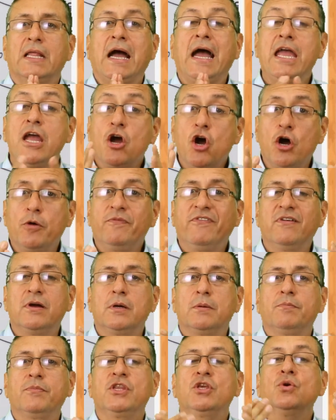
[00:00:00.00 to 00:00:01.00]
I hope
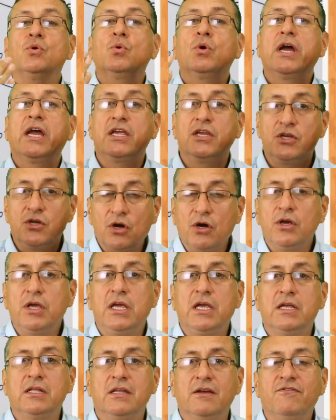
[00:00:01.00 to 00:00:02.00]
you
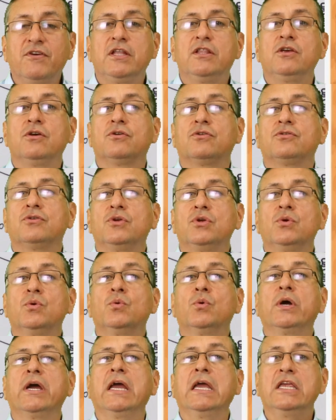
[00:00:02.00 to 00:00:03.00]
enjoy the videos,
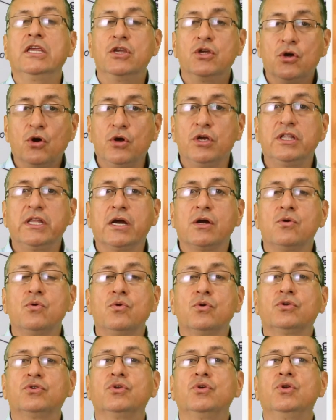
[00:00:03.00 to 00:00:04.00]
you enjoy the
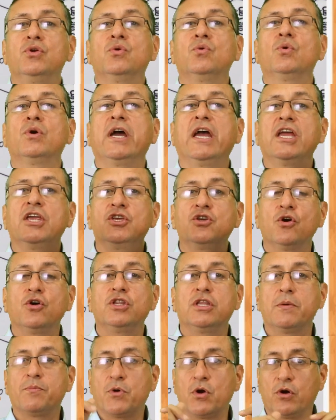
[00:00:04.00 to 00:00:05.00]
course, you
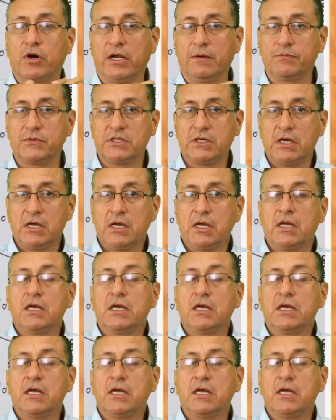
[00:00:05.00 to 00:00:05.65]
enjoy the programs.